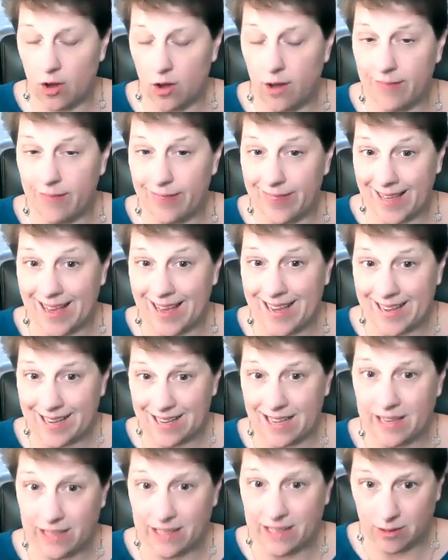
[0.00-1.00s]
on that
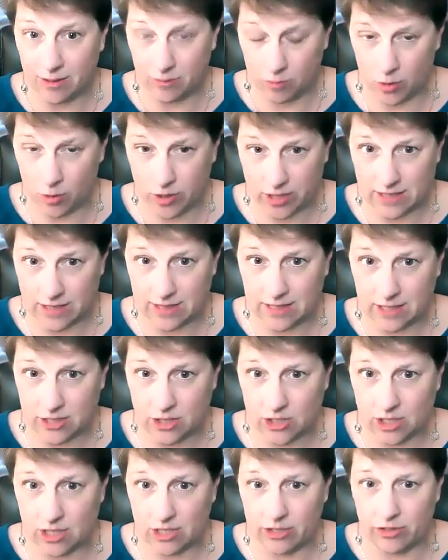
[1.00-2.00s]
kind of
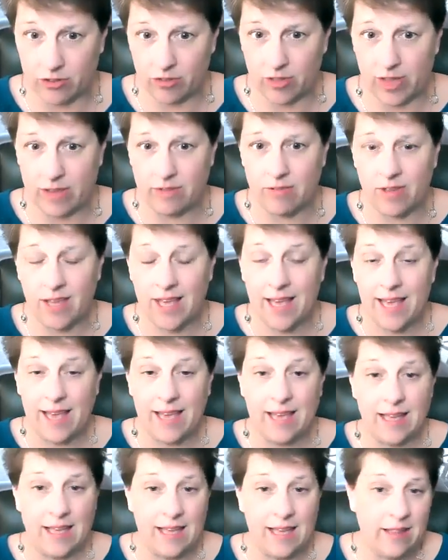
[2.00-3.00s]
organization in your life.
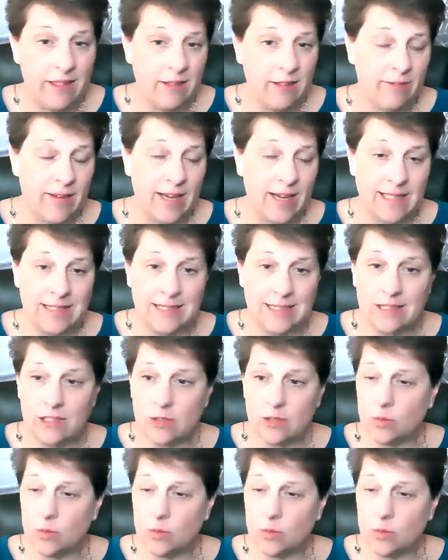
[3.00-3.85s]
And the fact is